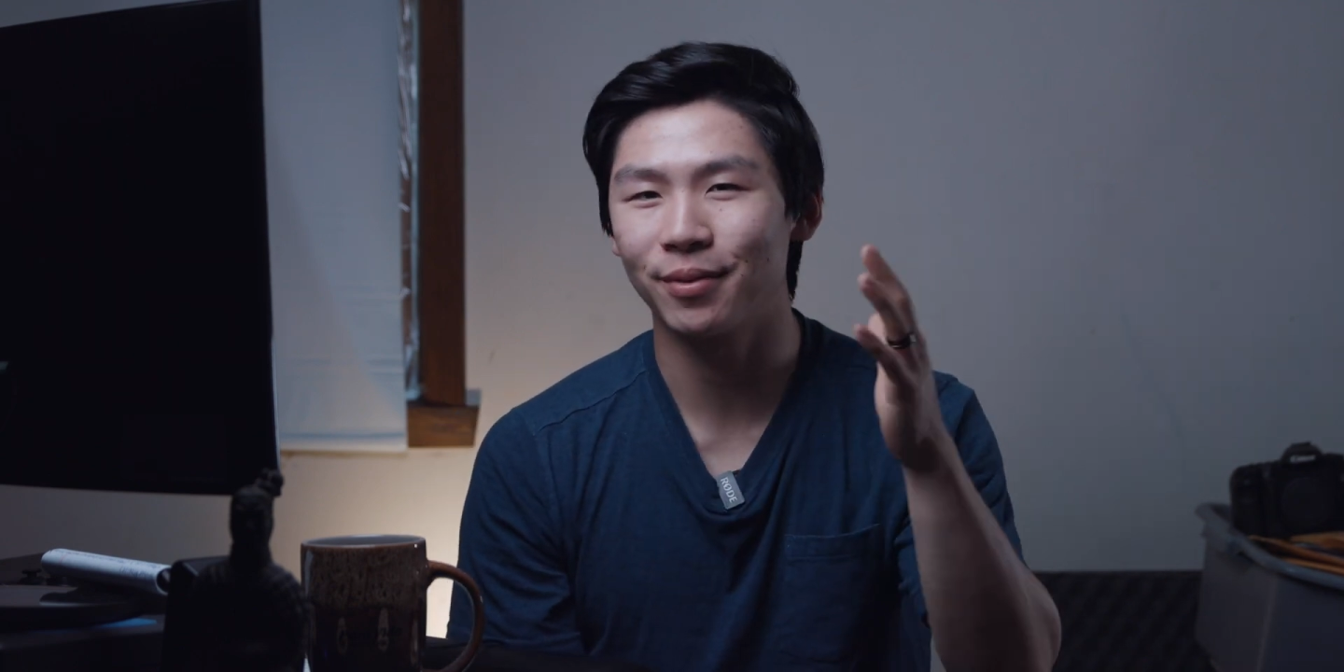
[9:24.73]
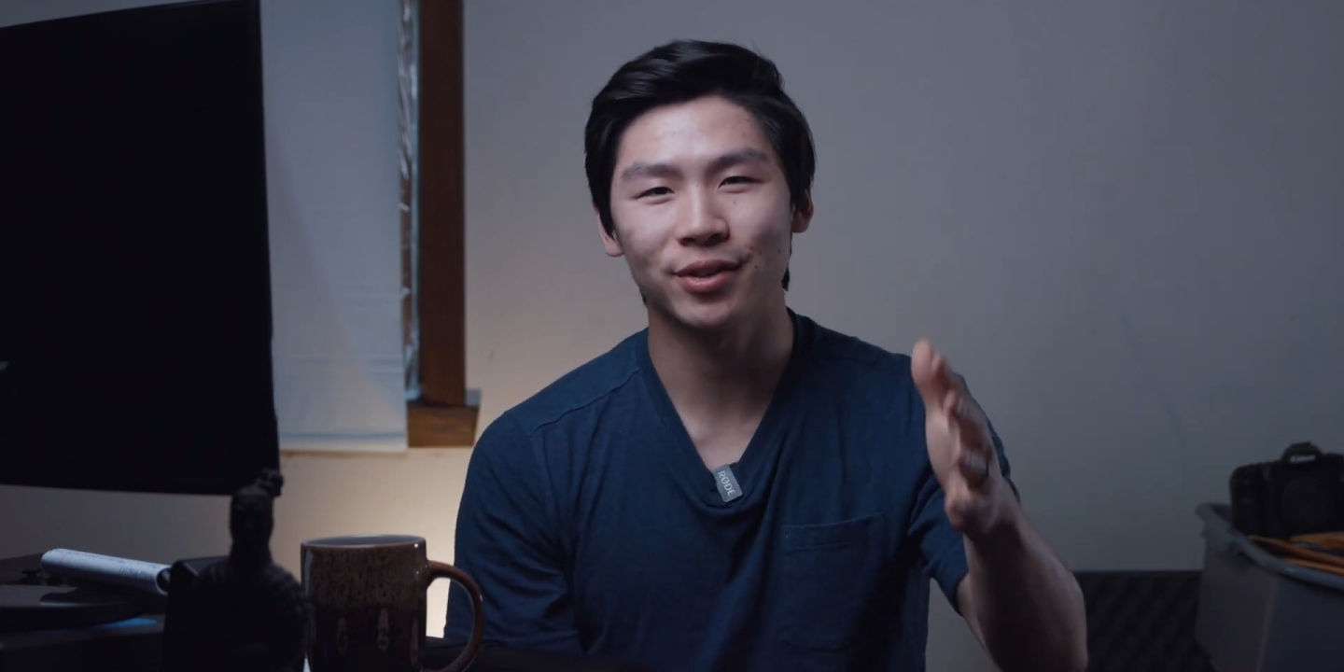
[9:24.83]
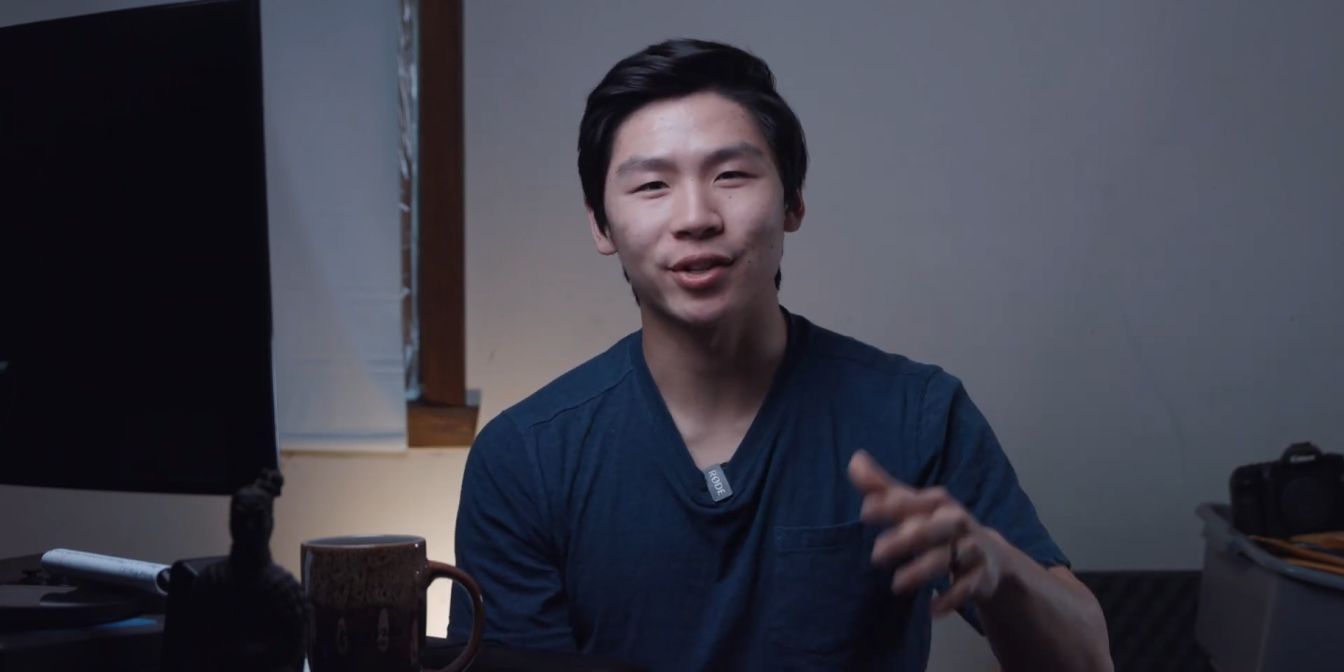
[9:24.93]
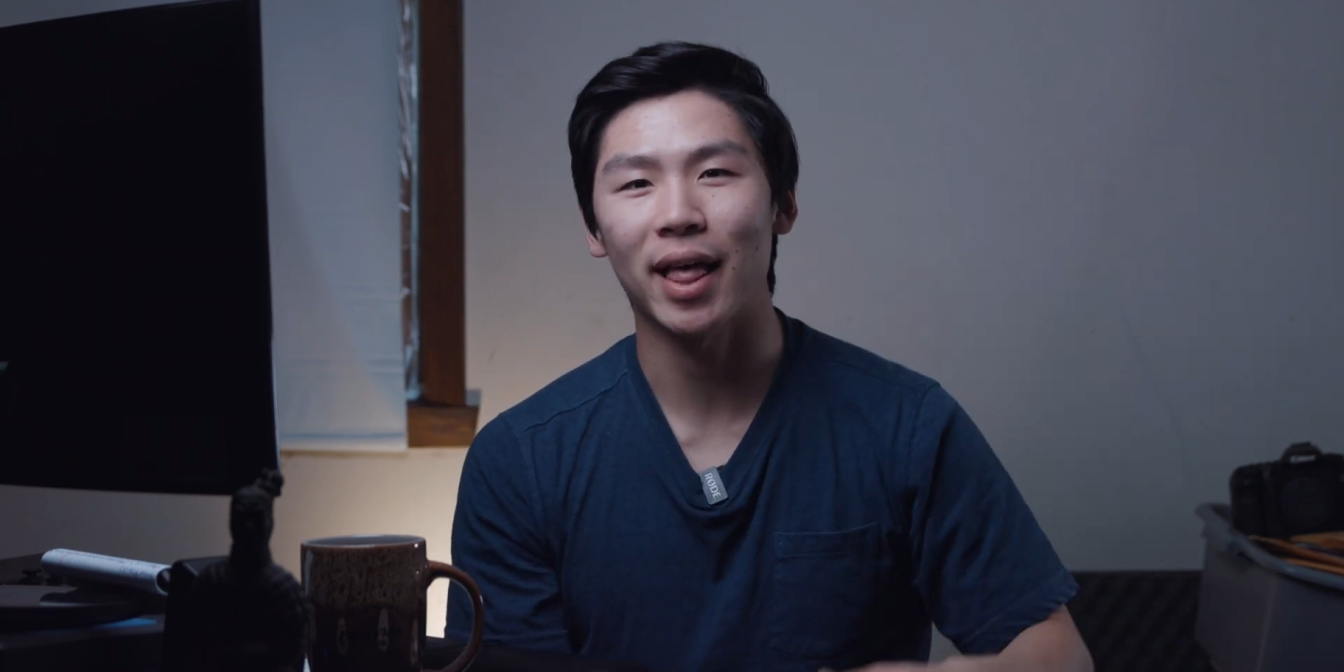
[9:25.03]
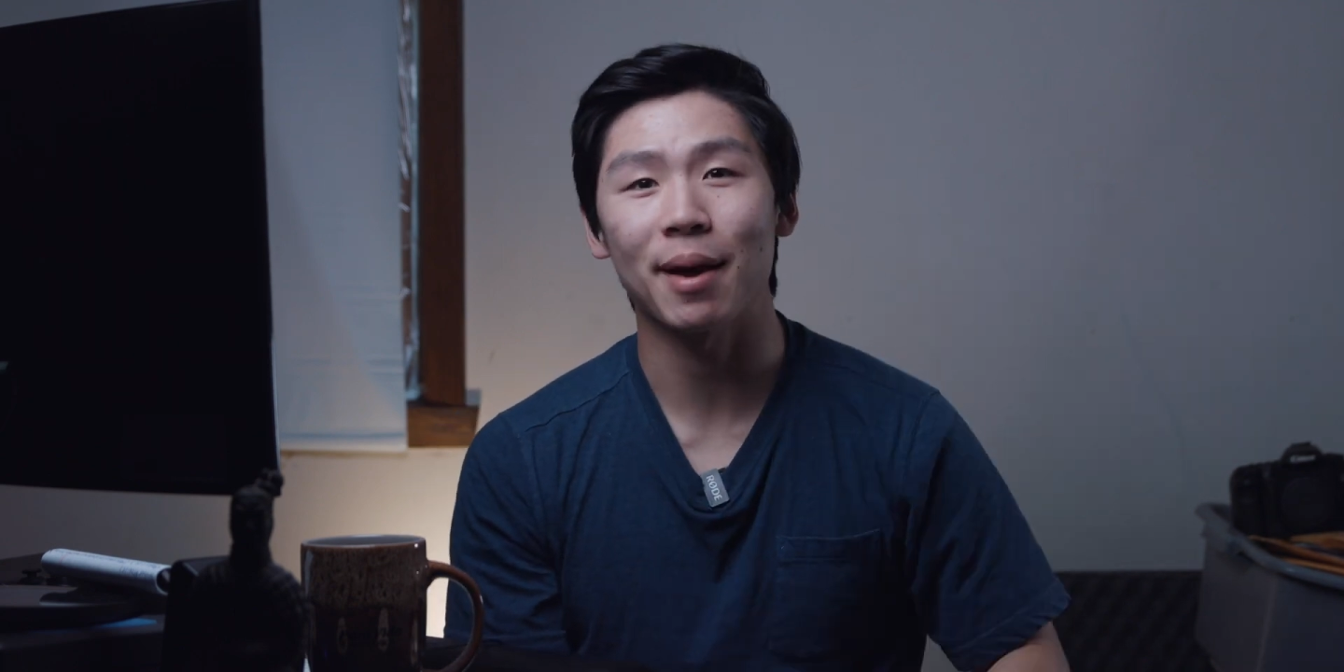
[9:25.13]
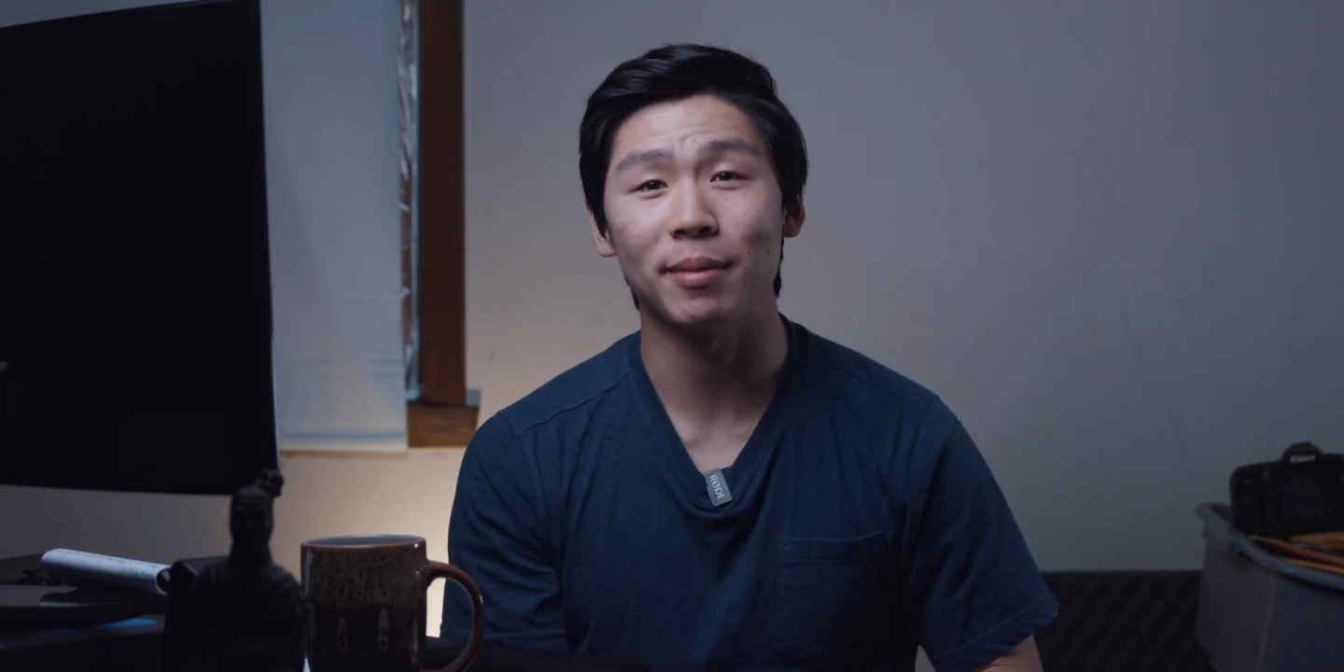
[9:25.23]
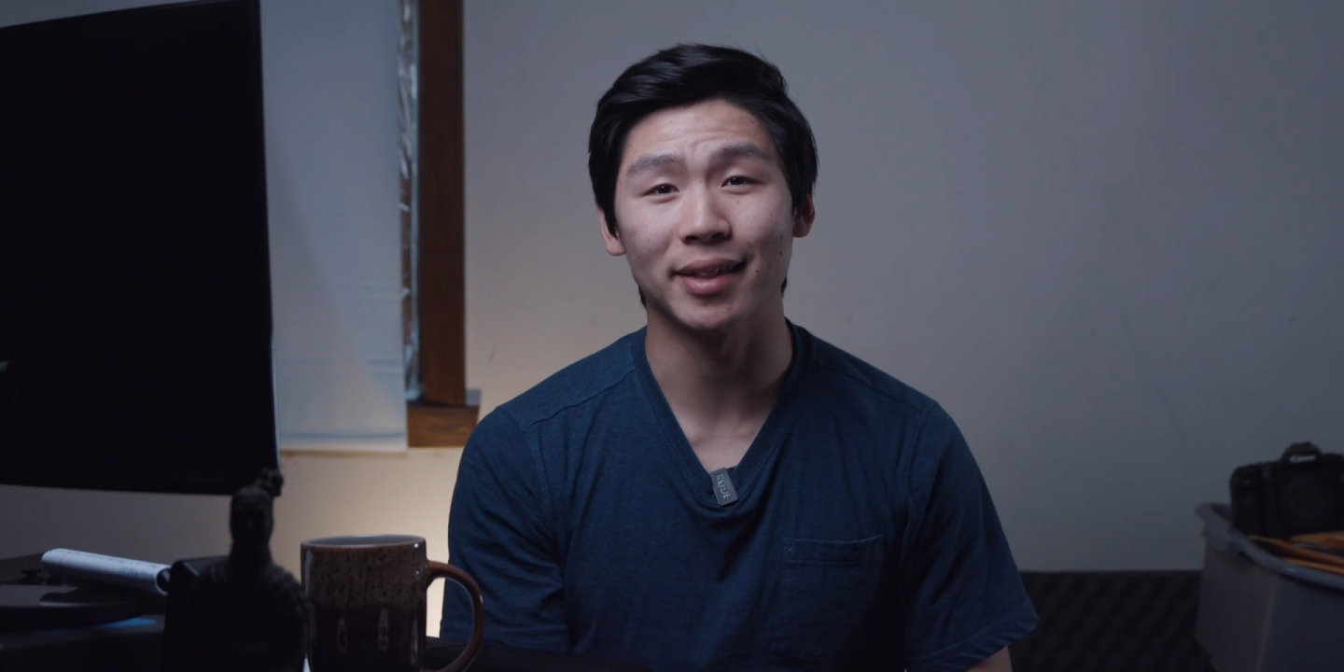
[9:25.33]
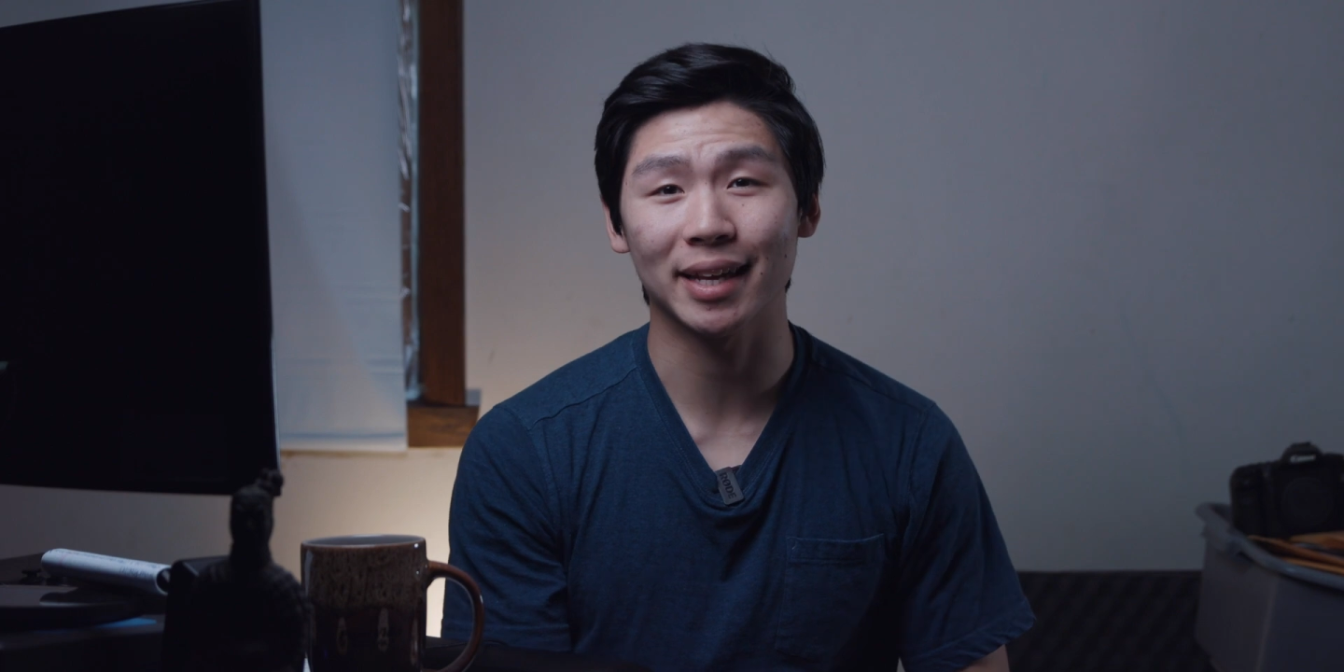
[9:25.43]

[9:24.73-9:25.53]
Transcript: slam me in the